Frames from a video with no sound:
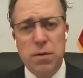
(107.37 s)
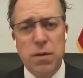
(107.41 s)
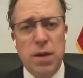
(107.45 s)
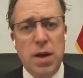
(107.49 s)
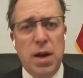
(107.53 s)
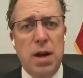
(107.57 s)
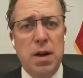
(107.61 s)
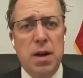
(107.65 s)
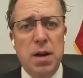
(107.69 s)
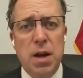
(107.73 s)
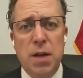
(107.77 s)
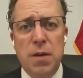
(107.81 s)
We've
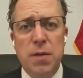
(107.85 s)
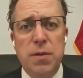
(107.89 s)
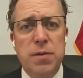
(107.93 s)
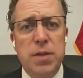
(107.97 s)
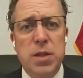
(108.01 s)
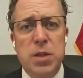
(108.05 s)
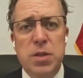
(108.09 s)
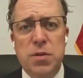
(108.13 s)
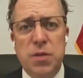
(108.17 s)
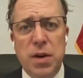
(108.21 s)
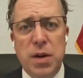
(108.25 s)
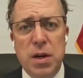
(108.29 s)
had enough of
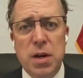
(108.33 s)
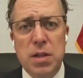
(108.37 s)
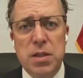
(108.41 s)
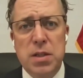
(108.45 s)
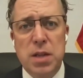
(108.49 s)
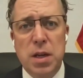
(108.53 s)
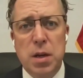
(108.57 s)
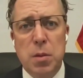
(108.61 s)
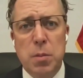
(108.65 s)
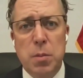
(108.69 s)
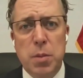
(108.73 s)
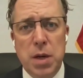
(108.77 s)
this fairy
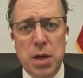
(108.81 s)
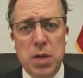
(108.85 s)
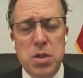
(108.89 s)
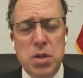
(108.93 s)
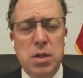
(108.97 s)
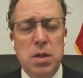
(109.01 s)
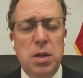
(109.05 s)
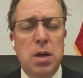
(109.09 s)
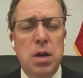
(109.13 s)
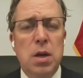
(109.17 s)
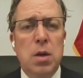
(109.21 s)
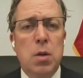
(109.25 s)
tale
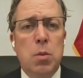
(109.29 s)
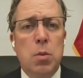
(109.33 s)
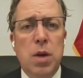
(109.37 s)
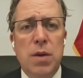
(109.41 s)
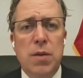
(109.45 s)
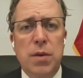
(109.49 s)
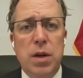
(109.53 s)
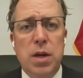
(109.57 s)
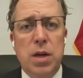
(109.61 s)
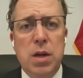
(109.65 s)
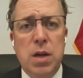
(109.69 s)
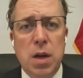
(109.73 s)
budget. We
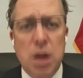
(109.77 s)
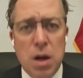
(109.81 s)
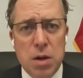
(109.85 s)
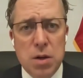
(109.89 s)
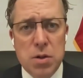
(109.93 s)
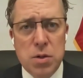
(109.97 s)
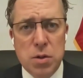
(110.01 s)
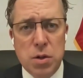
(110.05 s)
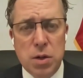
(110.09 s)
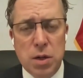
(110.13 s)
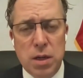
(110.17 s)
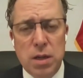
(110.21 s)
have a
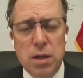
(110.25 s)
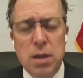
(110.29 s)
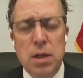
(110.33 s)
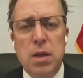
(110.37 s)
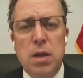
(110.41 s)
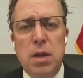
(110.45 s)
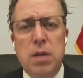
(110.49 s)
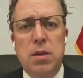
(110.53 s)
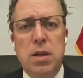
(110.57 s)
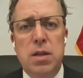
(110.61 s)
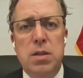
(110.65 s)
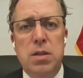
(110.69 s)
country
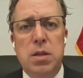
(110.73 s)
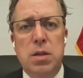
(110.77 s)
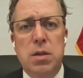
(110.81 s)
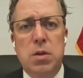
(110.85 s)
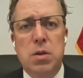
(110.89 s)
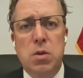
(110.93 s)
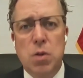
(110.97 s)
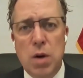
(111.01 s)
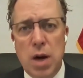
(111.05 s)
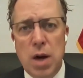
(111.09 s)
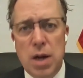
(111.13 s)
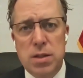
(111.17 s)
that's in
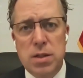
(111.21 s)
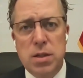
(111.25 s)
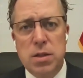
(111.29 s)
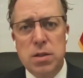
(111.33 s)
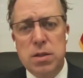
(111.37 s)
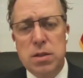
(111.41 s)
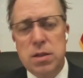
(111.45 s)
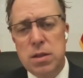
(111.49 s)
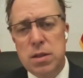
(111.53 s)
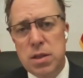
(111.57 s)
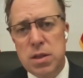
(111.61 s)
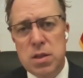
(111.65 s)

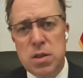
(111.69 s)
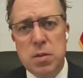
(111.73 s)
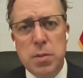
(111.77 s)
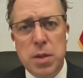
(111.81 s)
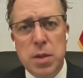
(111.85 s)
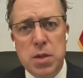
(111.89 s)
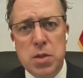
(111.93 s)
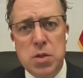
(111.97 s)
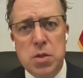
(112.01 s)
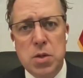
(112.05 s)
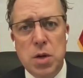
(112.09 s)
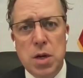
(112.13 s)
crisis, and this
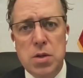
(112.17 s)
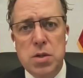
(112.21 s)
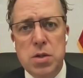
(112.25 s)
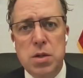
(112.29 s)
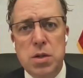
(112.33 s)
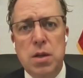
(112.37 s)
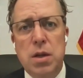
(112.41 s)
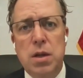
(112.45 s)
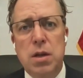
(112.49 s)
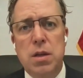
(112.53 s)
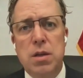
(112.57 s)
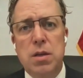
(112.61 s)

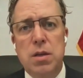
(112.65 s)
administration